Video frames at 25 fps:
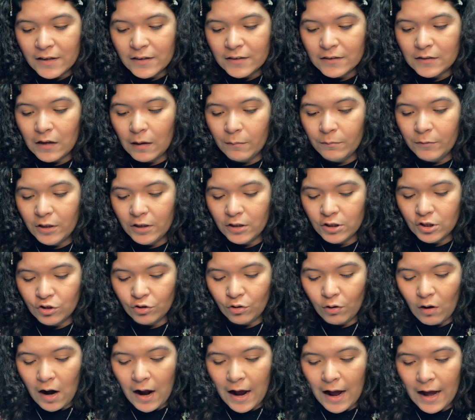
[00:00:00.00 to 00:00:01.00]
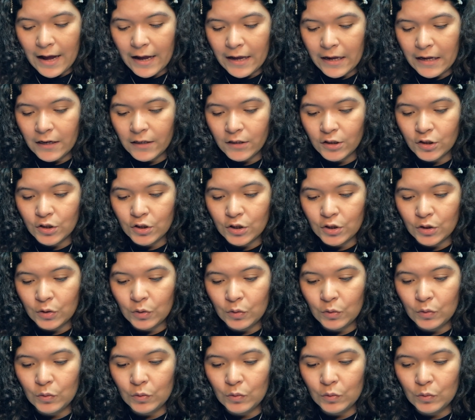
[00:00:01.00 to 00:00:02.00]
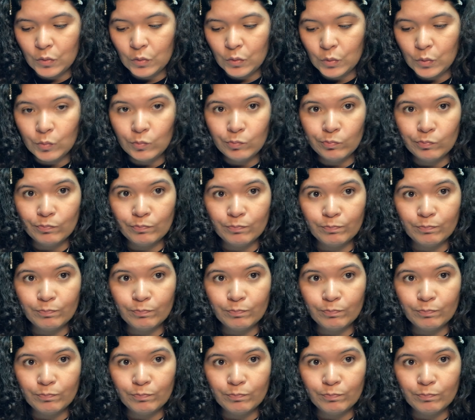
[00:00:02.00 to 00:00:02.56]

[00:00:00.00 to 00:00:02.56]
So I'm gonna try to